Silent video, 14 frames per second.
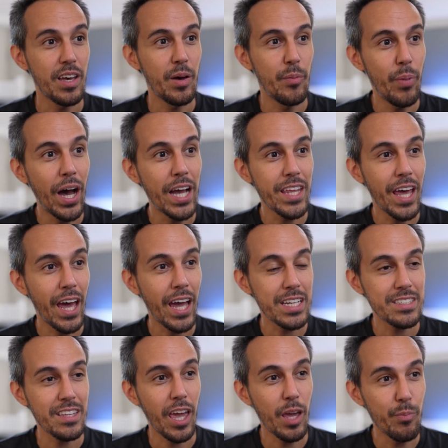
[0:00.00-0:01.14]
Buy tax,
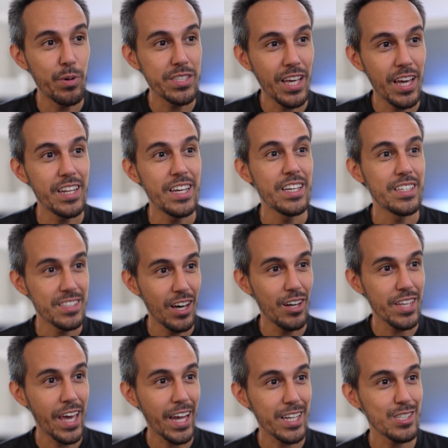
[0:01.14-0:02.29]
eight percent. Sell
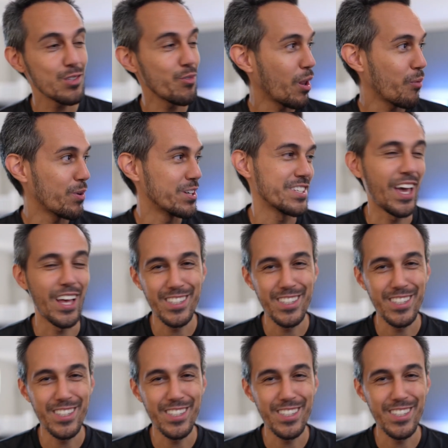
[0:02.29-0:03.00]
tax, twenty percent.